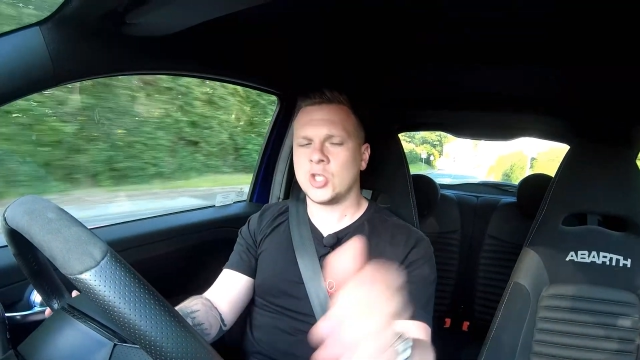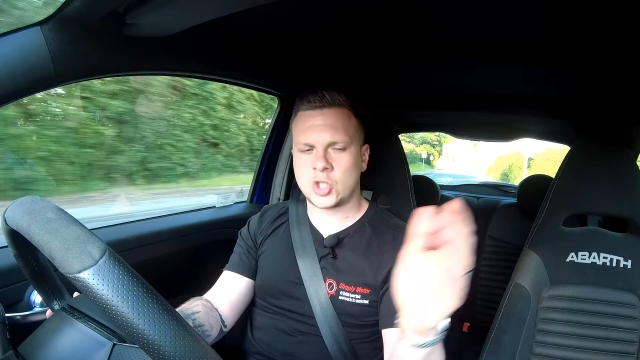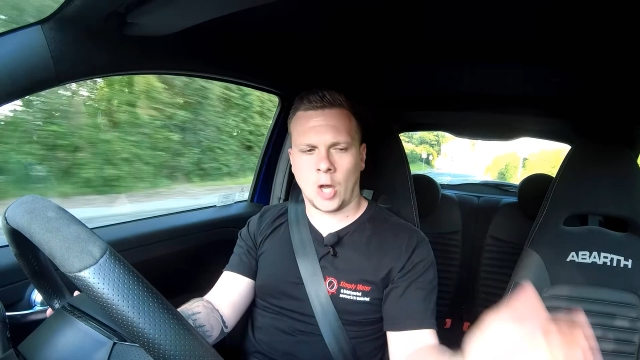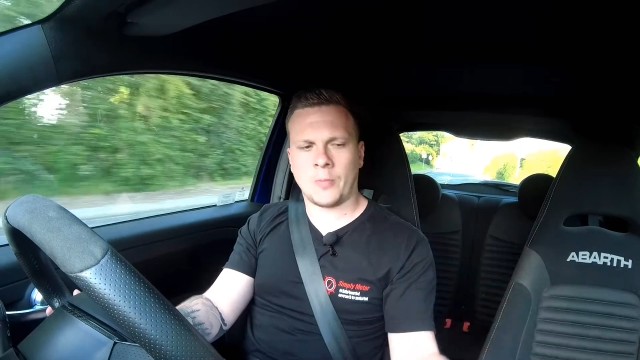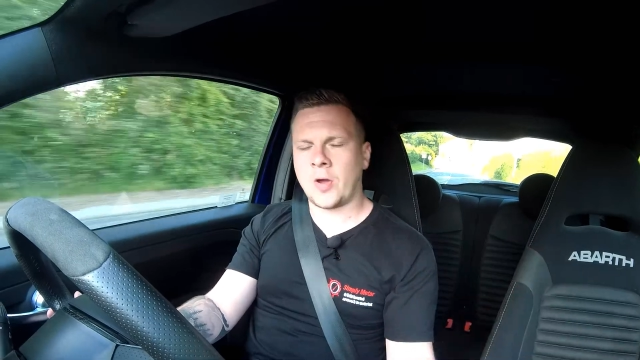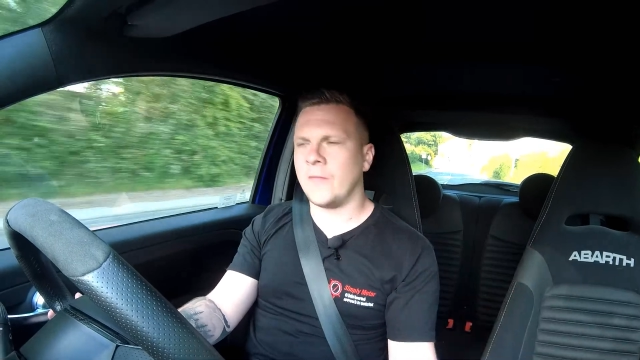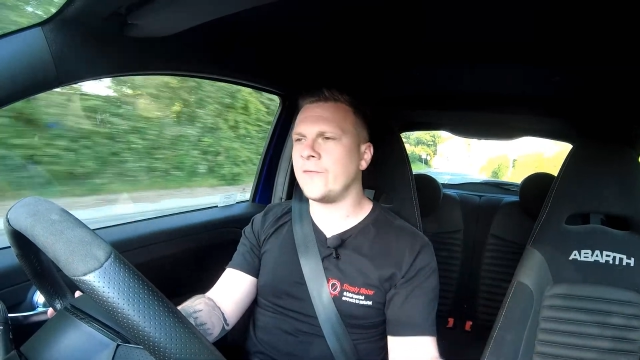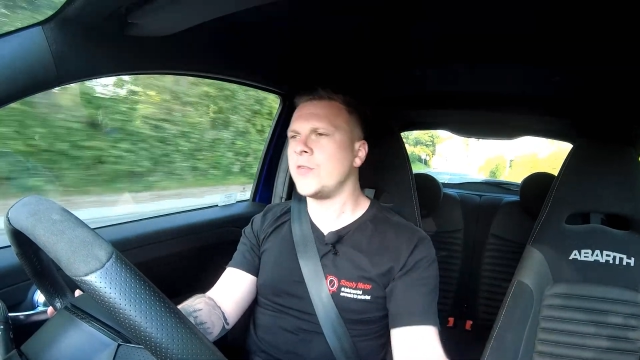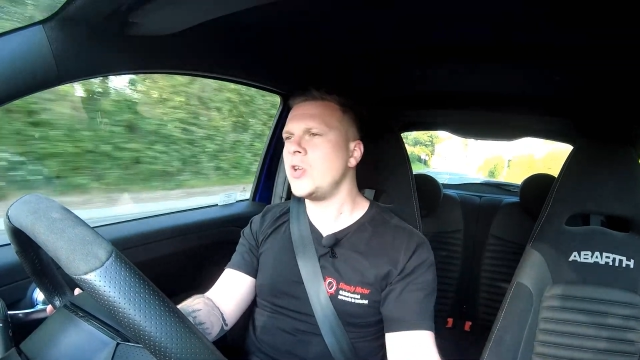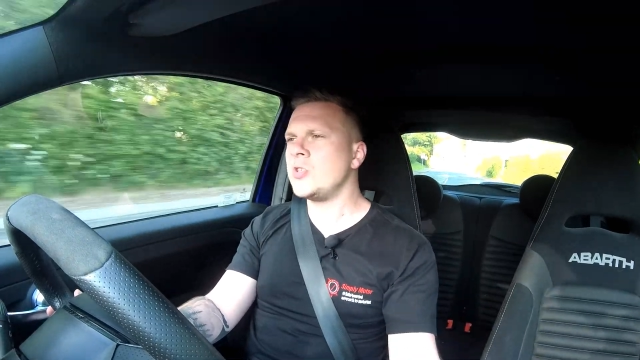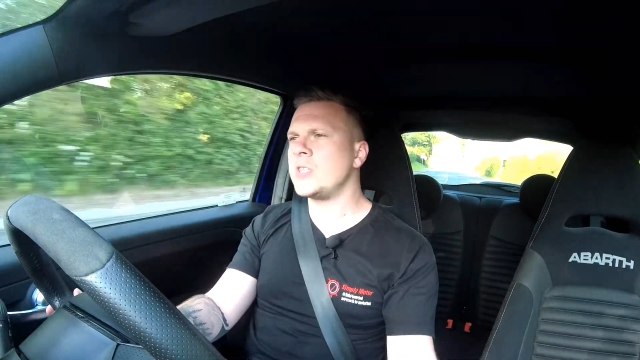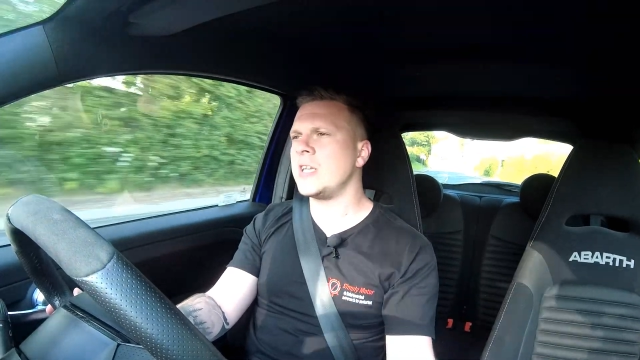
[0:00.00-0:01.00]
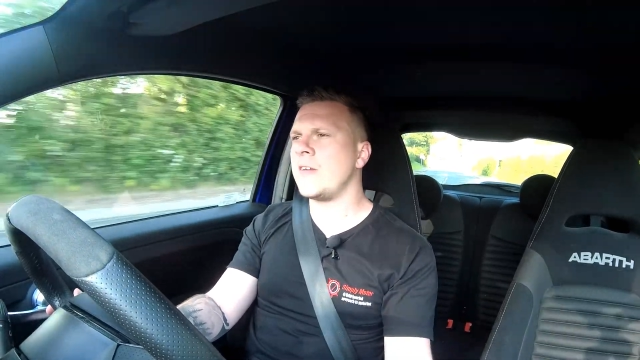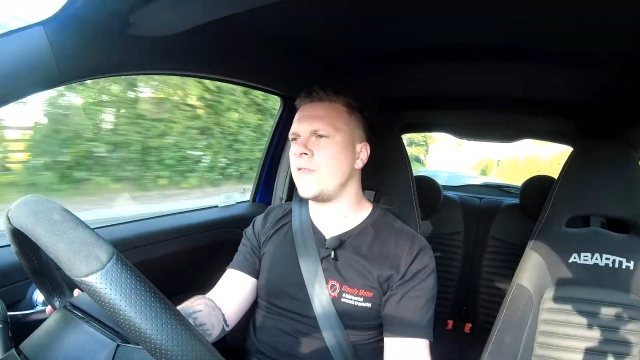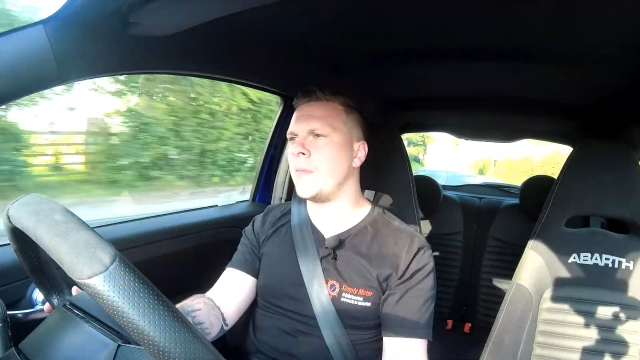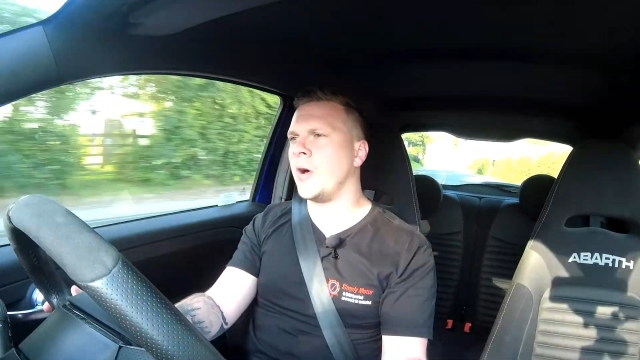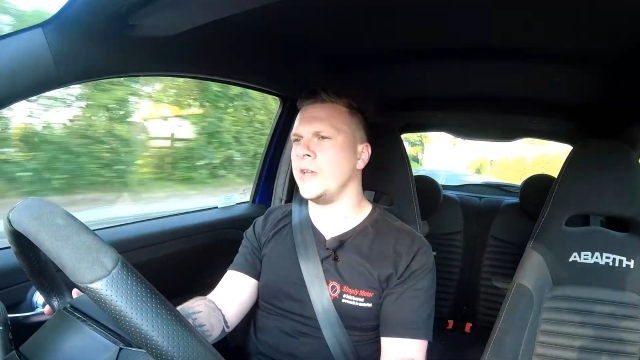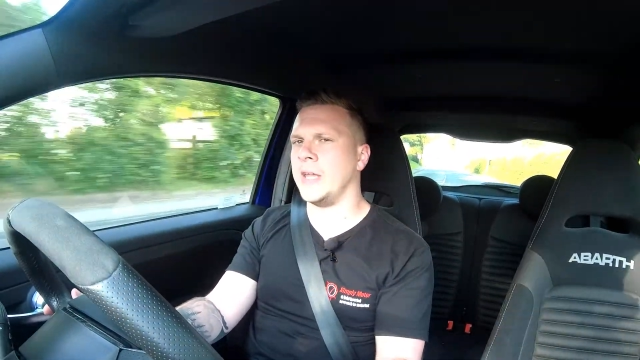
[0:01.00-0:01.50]
Stop confusing
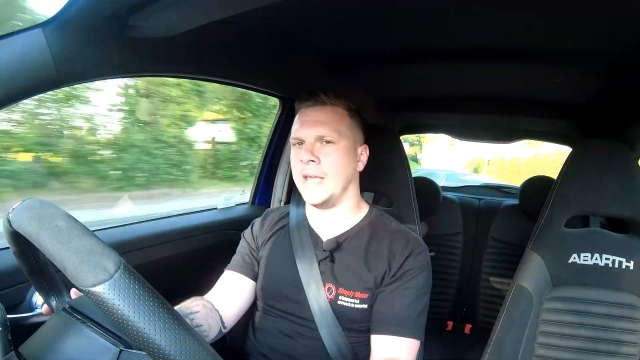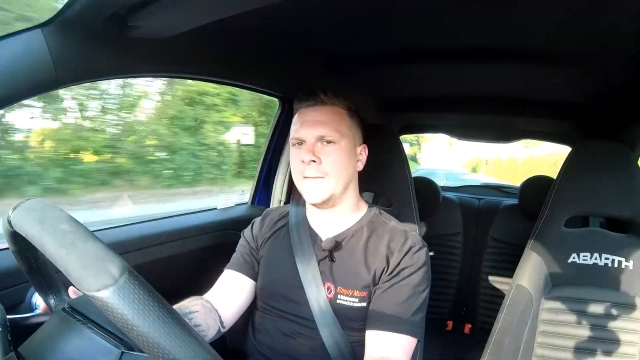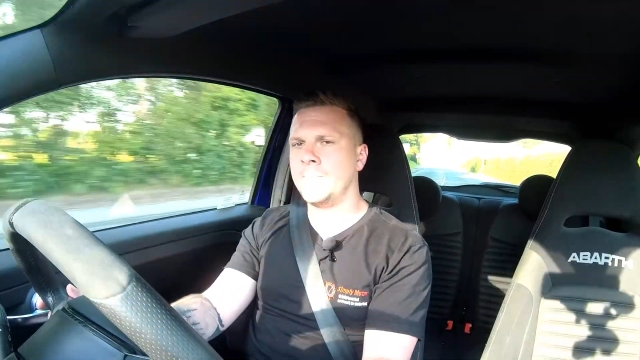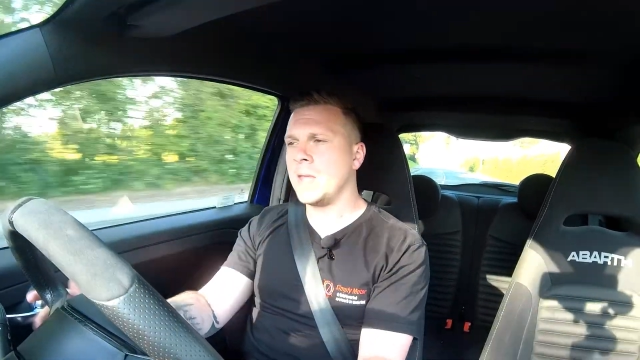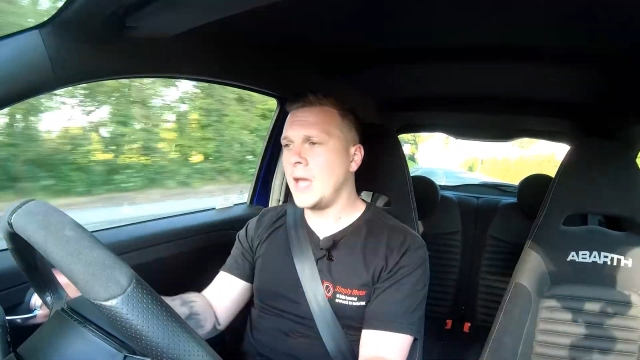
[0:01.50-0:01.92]
everybody.